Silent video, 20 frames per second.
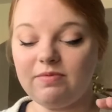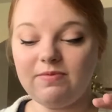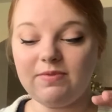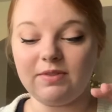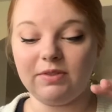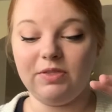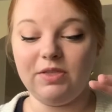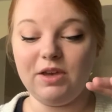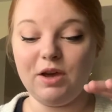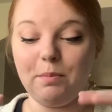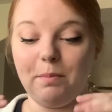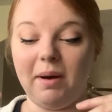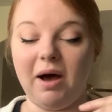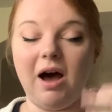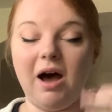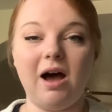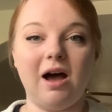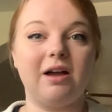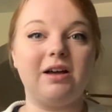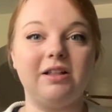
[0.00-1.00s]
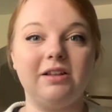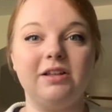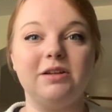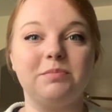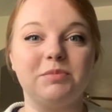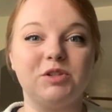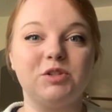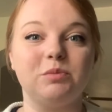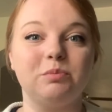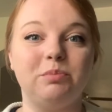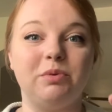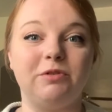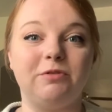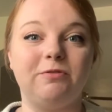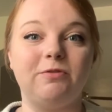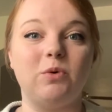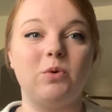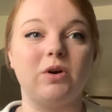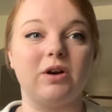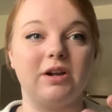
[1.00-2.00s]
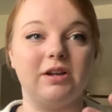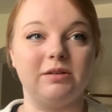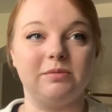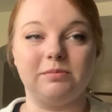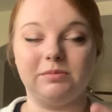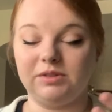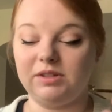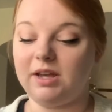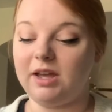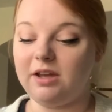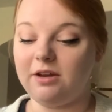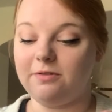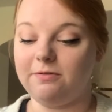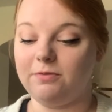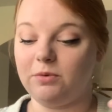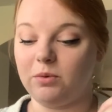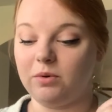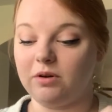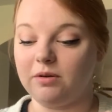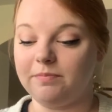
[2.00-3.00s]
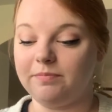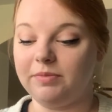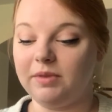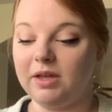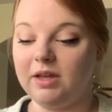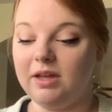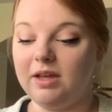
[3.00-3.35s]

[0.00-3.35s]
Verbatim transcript: the apocalypse before him take form.